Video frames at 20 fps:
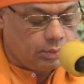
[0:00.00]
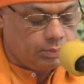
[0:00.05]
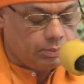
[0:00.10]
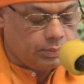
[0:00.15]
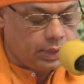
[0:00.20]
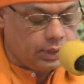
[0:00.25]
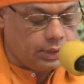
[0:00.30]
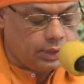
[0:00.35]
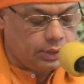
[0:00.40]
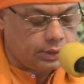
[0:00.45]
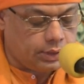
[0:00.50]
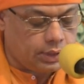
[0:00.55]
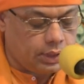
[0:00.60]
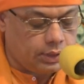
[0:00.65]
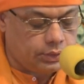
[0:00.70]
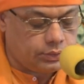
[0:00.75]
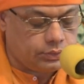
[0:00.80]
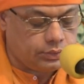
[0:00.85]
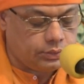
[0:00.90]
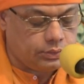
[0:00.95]

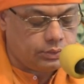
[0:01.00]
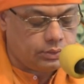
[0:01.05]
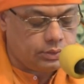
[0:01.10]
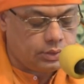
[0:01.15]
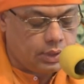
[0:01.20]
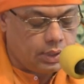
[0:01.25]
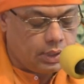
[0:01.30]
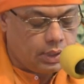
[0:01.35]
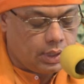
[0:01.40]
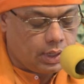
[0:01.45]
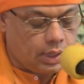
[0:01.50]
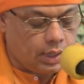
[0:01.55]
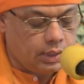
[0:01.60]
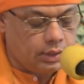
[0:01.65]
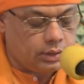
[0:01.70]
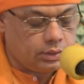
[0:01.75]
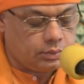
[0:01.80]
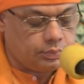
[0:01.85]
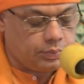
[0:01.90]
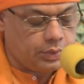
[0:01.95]
meditation,
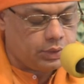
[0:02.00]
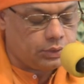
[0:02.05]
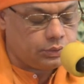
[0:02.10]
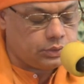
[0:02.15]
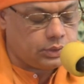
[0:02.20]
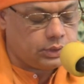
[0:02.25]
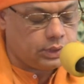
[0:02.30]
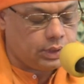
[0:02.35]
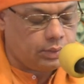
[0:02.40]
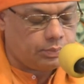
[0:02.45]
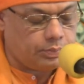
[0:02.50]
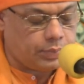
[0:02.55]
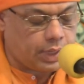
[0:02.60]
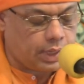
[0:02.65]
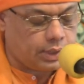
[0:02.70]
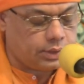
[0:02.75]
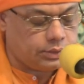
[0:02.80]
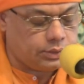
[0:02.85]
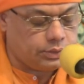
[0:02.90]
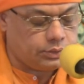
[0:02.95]
and spiritual
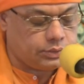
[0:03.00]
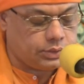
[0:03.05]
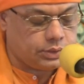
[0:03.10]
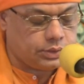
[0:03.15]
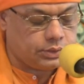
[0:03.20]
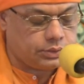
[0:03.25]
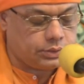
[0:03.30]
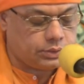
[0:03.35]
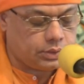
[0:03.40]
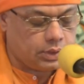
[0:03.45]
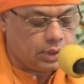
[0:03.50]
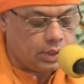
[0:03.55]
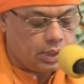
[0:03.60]
practices,